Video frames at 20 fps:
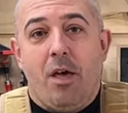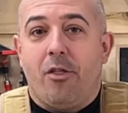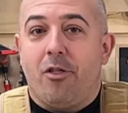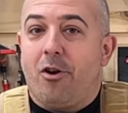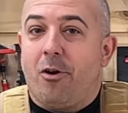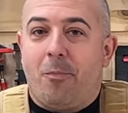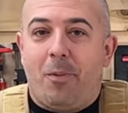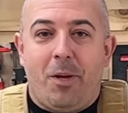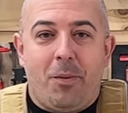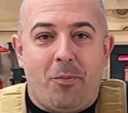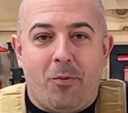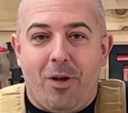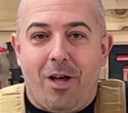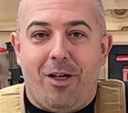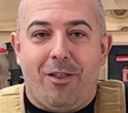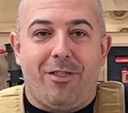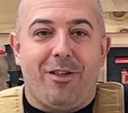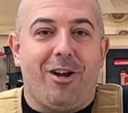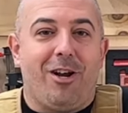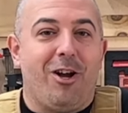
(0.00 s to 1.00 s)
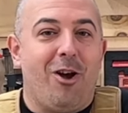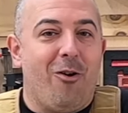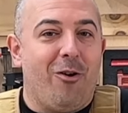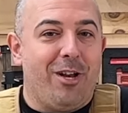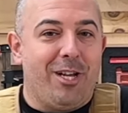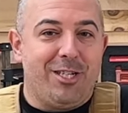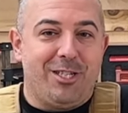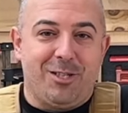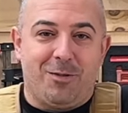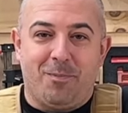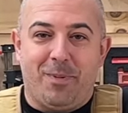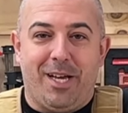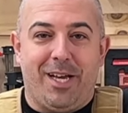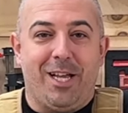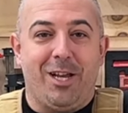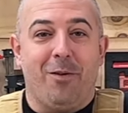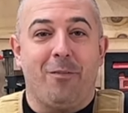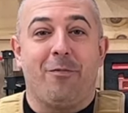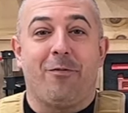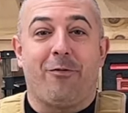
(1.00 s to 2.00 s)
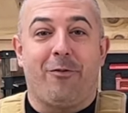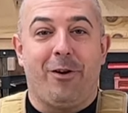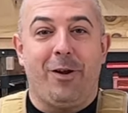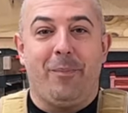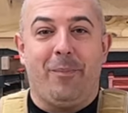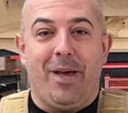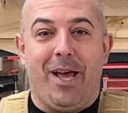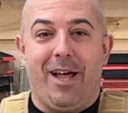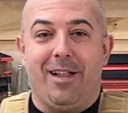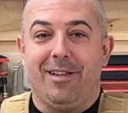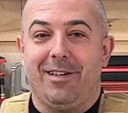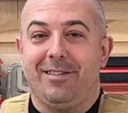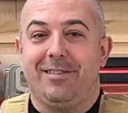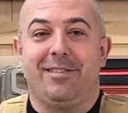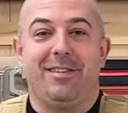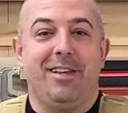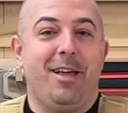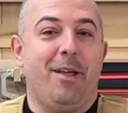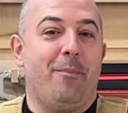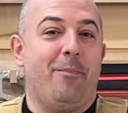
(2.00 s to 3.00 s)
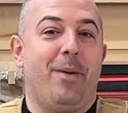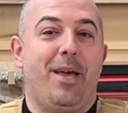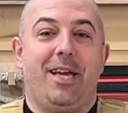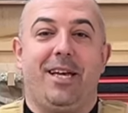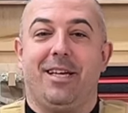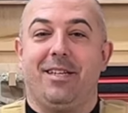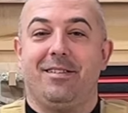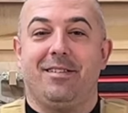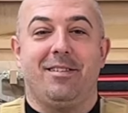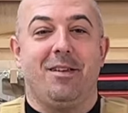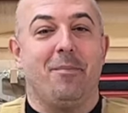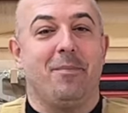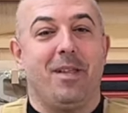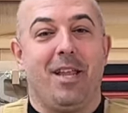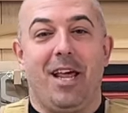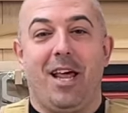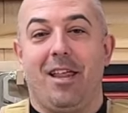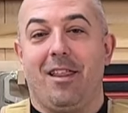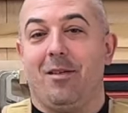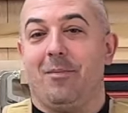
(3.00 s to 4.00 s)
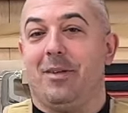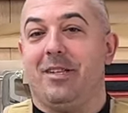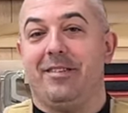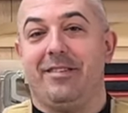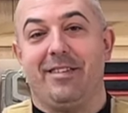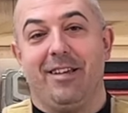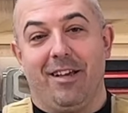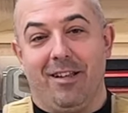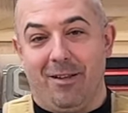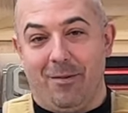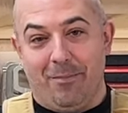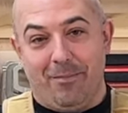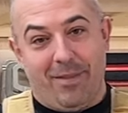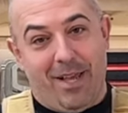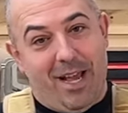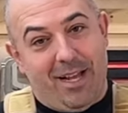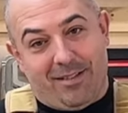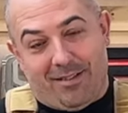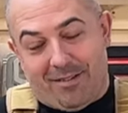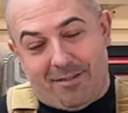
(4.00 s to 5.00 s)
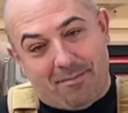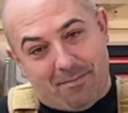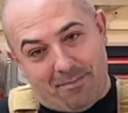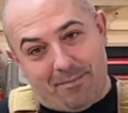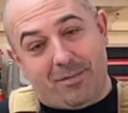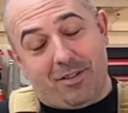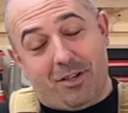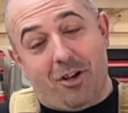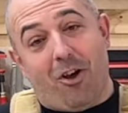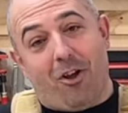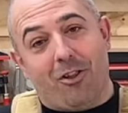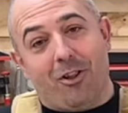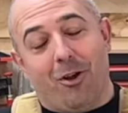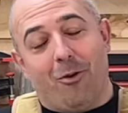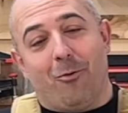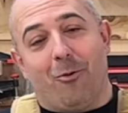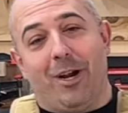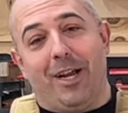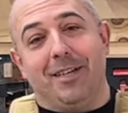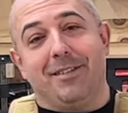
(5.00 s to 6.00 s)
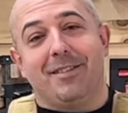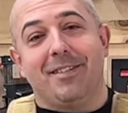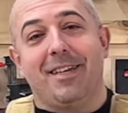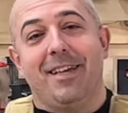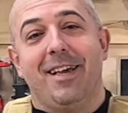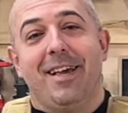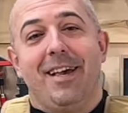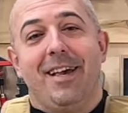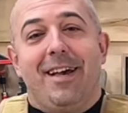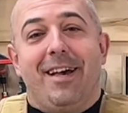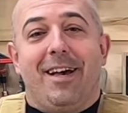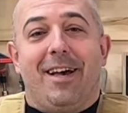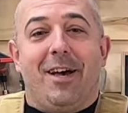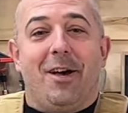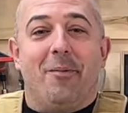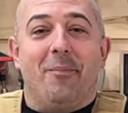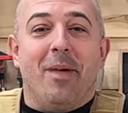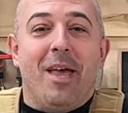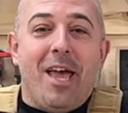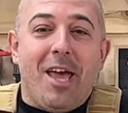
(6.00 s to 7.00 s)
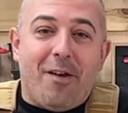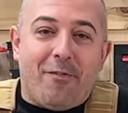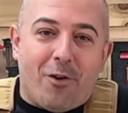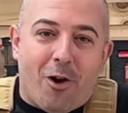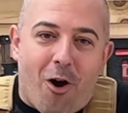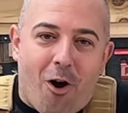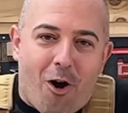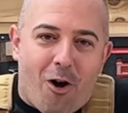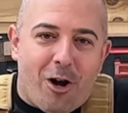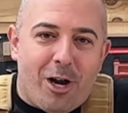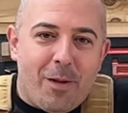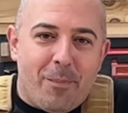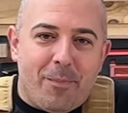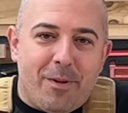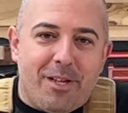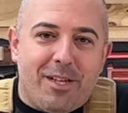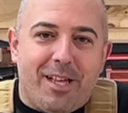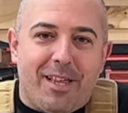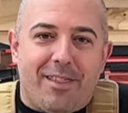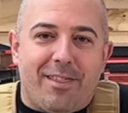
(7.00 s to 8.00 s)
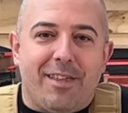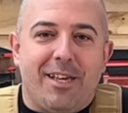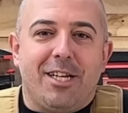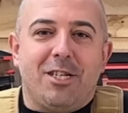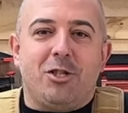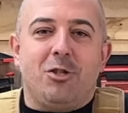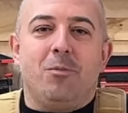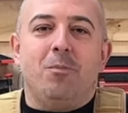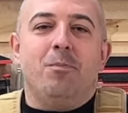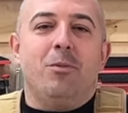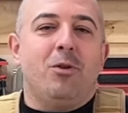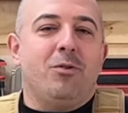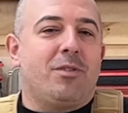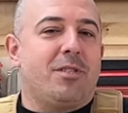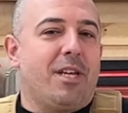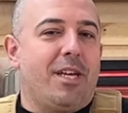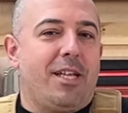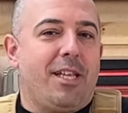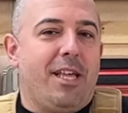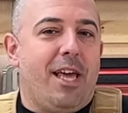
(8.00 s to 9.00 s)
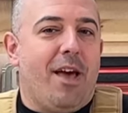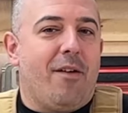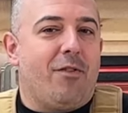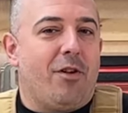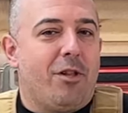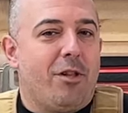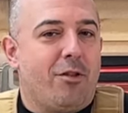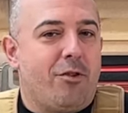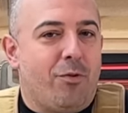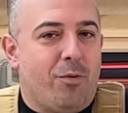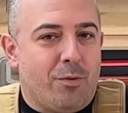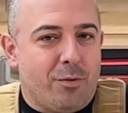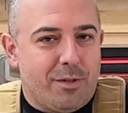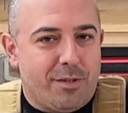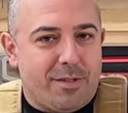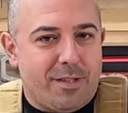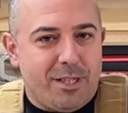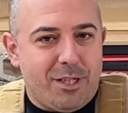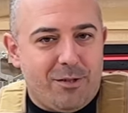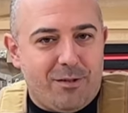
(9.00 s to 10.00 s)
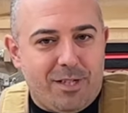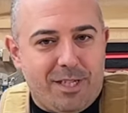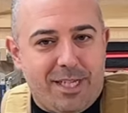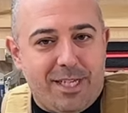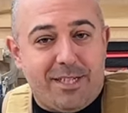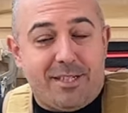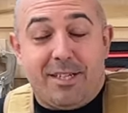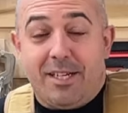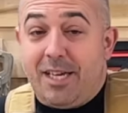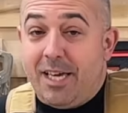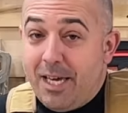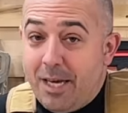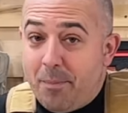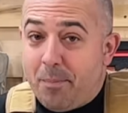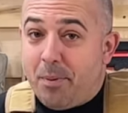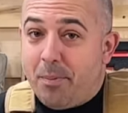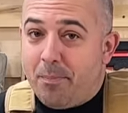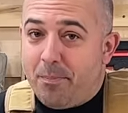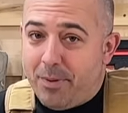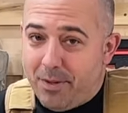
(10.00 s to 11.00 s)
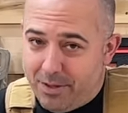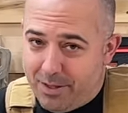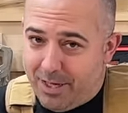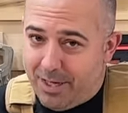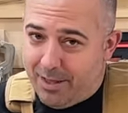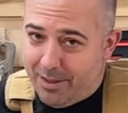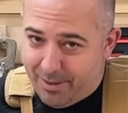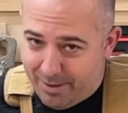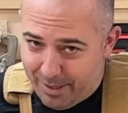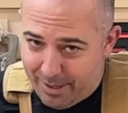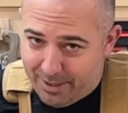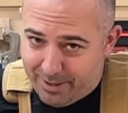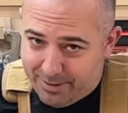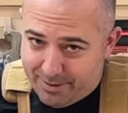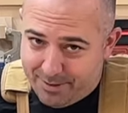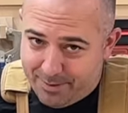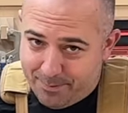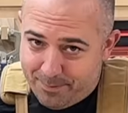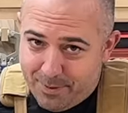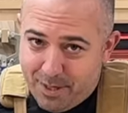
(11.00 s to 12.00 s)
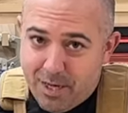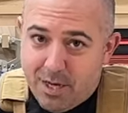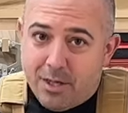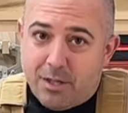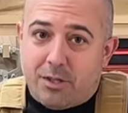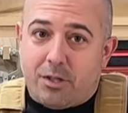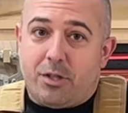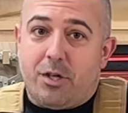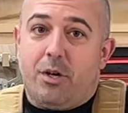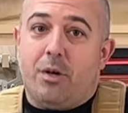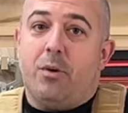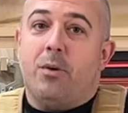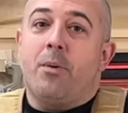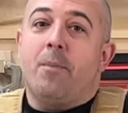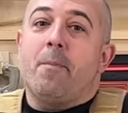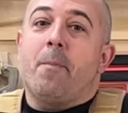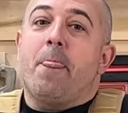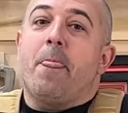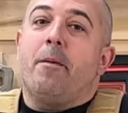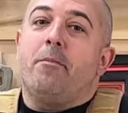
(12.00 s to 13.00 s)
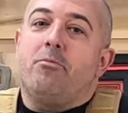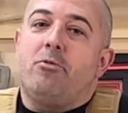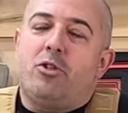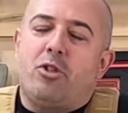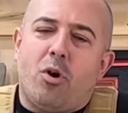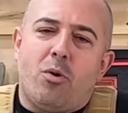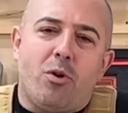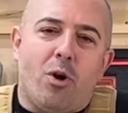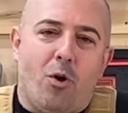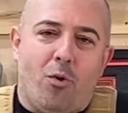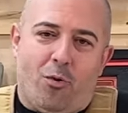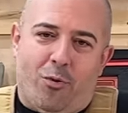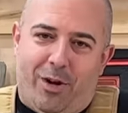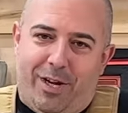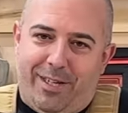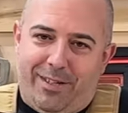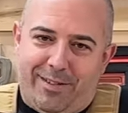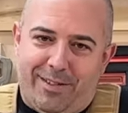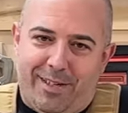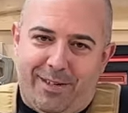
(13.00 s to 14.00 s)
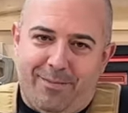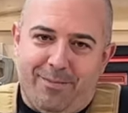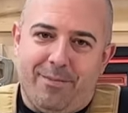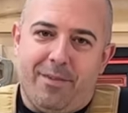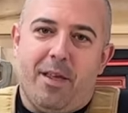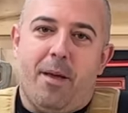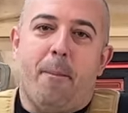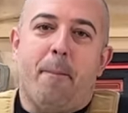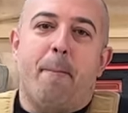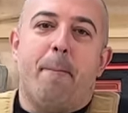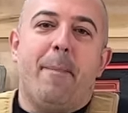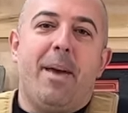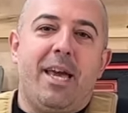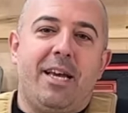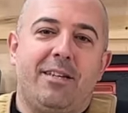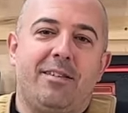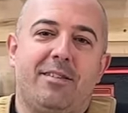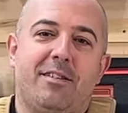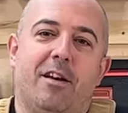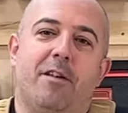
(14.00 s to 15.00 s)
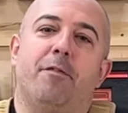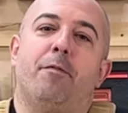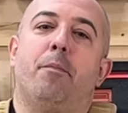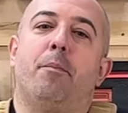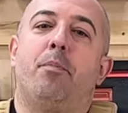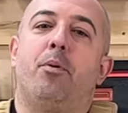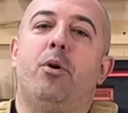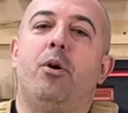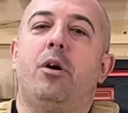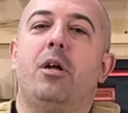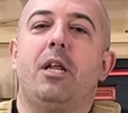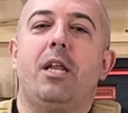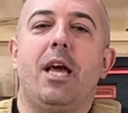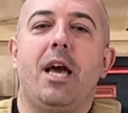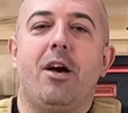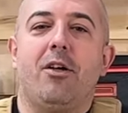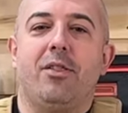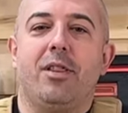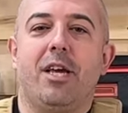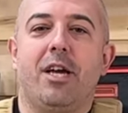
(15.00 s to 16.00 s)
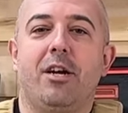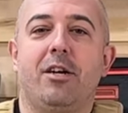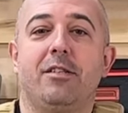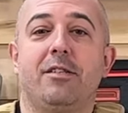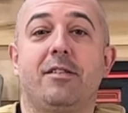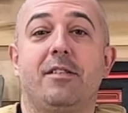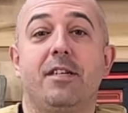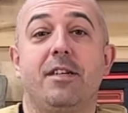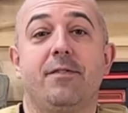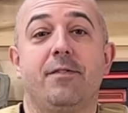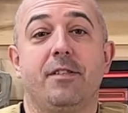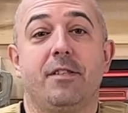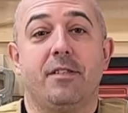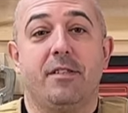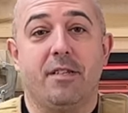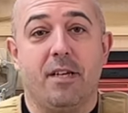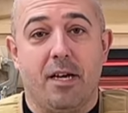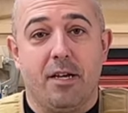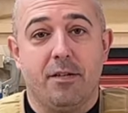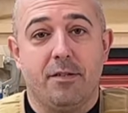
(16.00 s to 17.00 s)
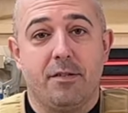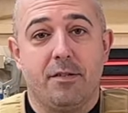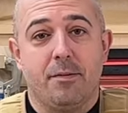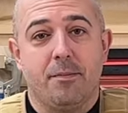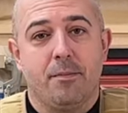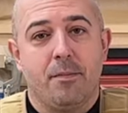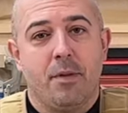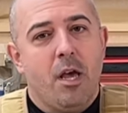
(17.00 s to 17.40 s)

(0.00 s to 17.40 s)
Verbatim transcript: There are people out there going and just picking up free pallets and making something out of them and selling them. That's called low risk. If you're already building things, you most likely have all the tools that you need to keep building things. So don't go crazy. Make stuff. Put it out there and see if it sells.